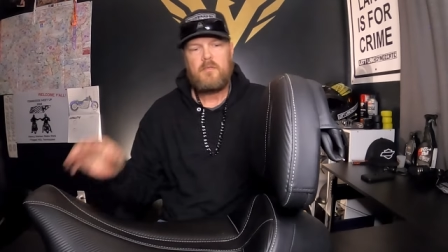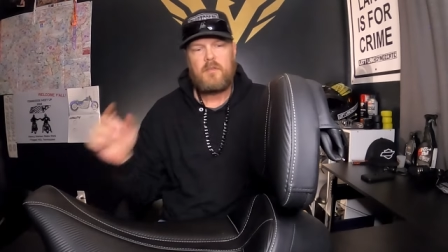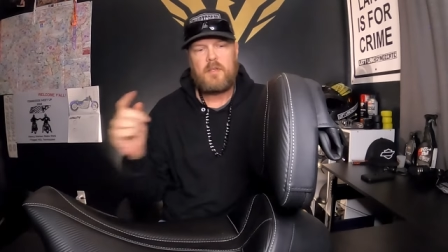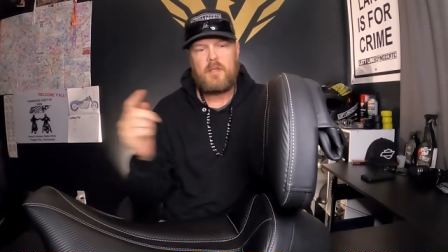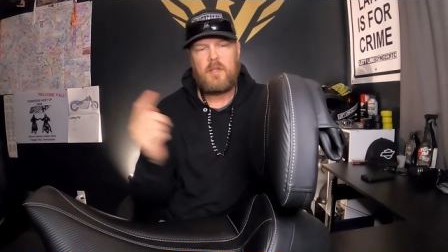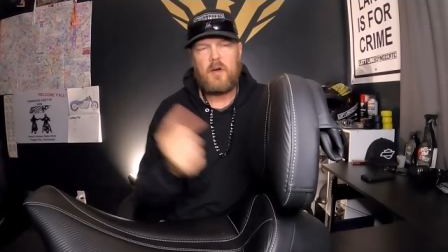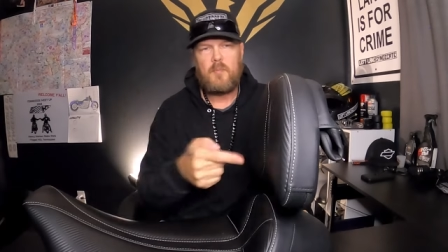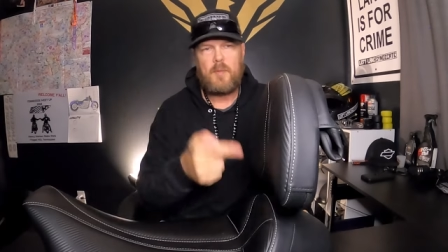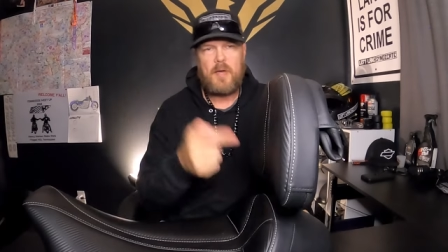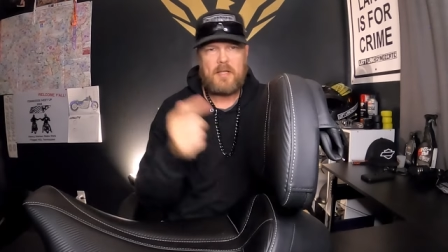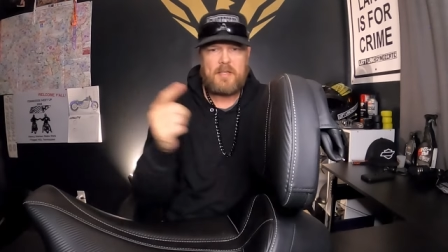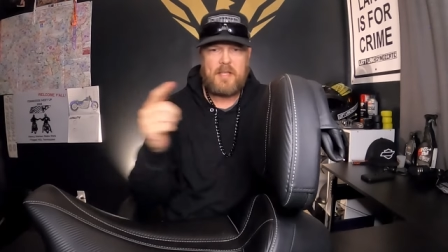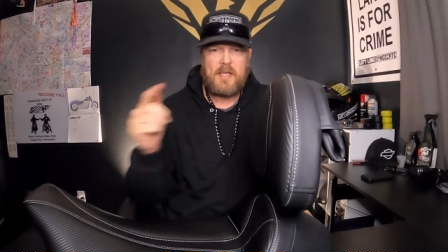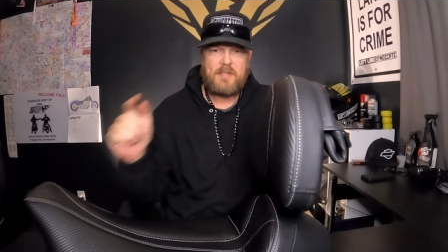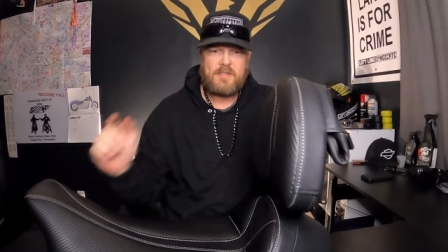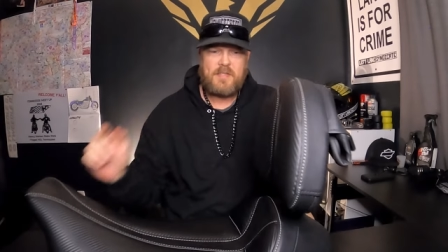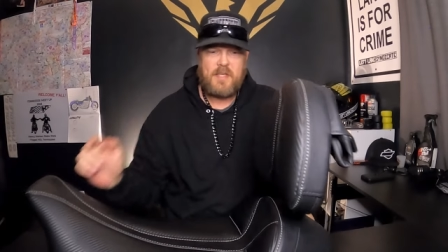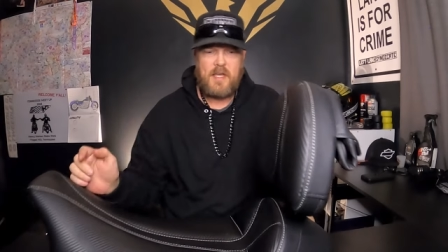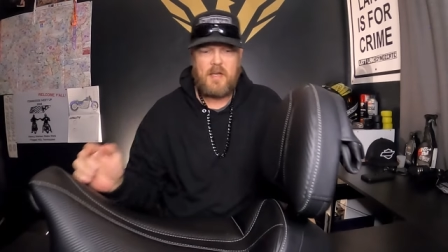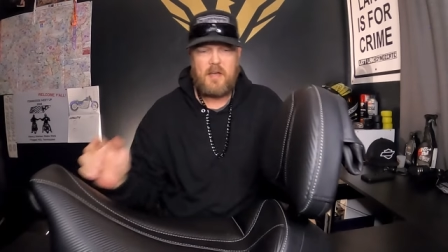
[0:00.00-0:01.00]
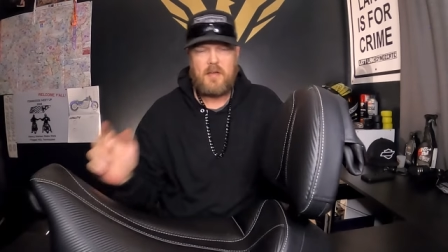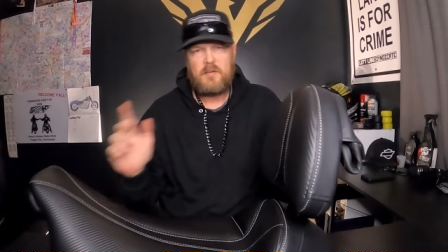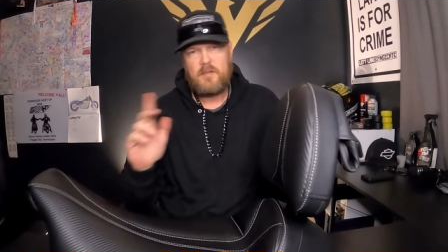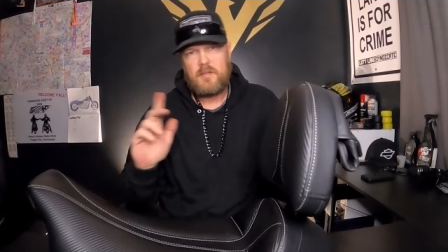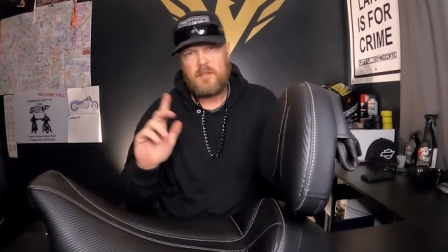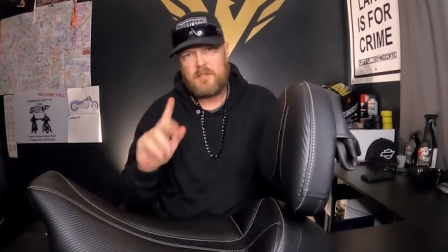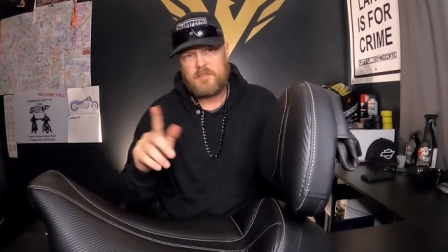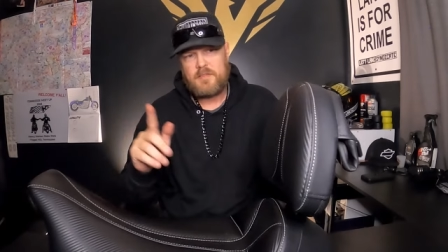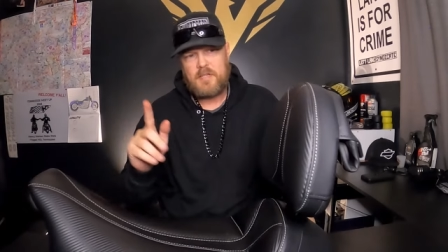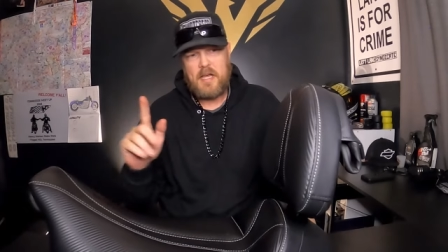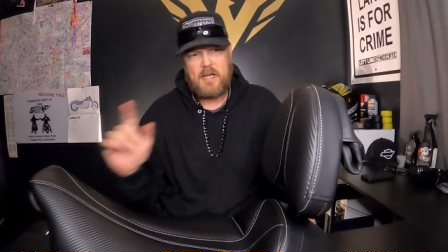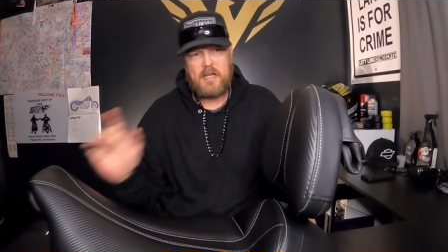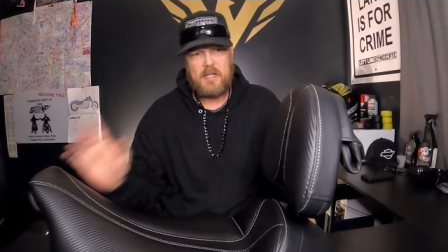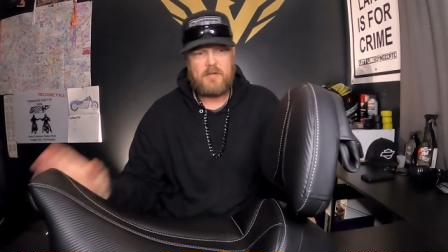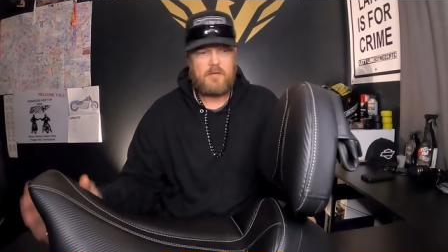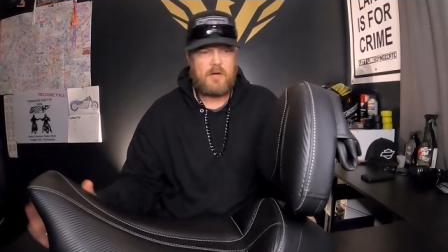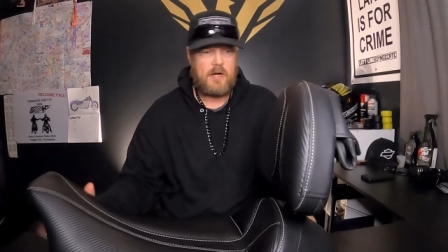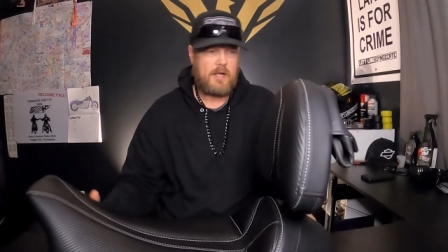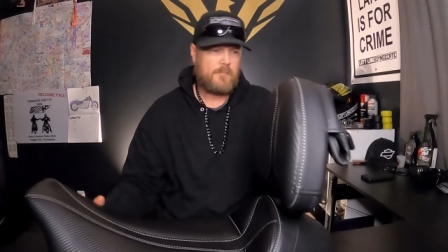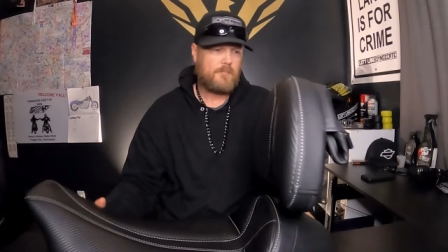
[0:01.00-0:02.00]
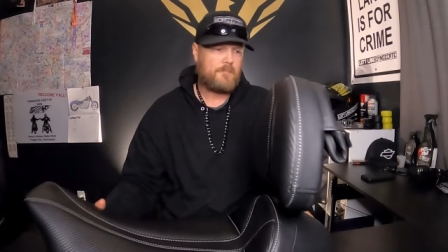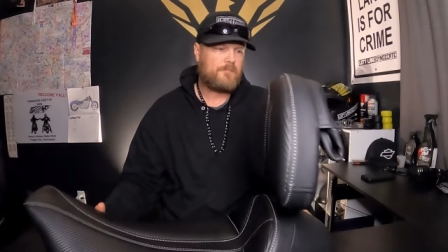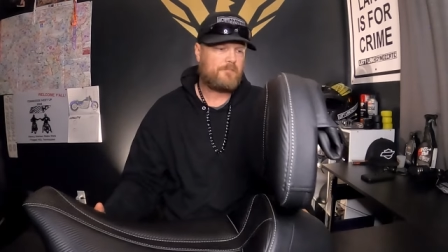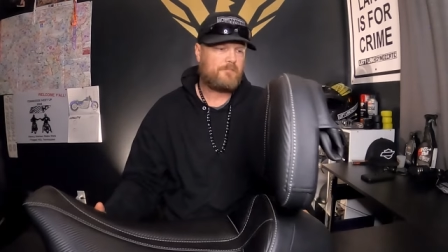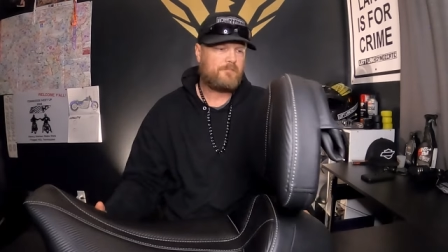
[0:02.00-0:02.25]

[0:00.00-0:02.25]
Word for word: it don't make that sound, it's not in right.